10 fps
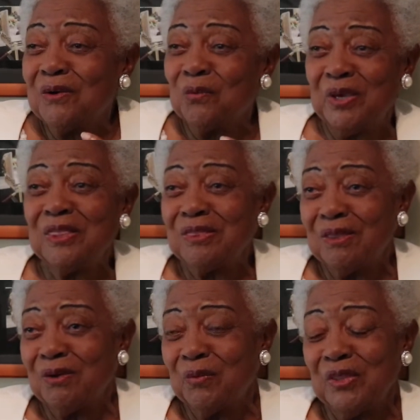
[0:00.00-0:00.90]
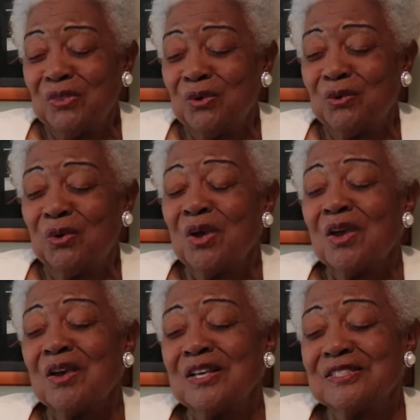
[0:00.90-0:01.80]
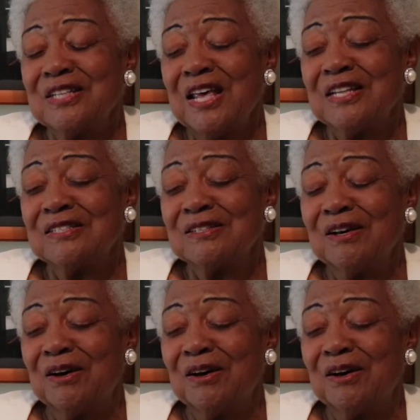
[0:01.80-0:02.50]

with you, is that